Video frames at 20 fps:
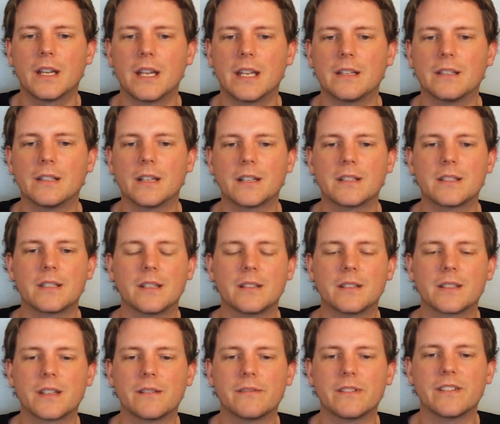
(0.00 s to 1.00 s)
in
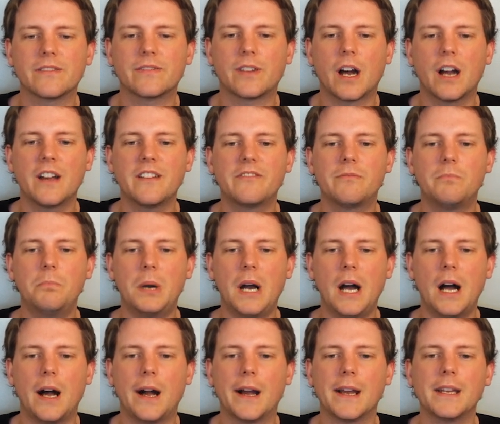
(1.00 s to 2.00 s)
1975
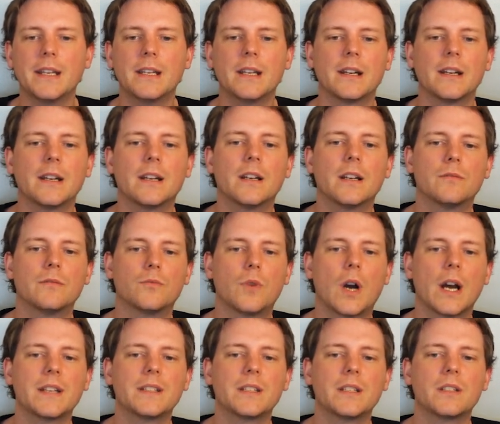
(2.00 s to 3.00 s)
by
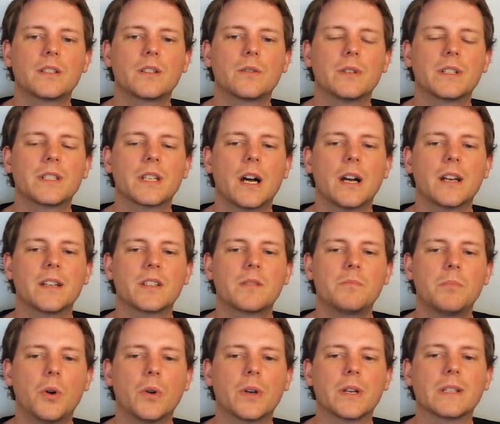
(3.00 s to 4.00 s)
rising to its
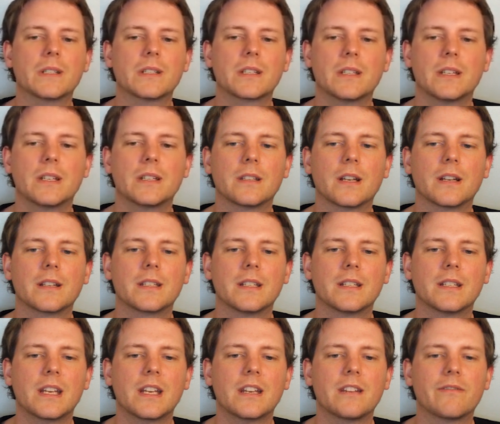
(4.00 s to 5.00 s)
highest point in
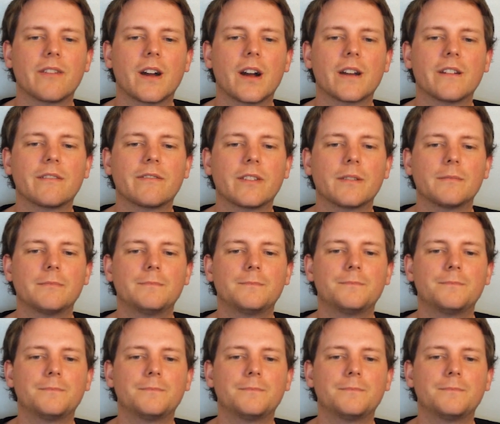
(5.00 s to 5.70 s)
1985.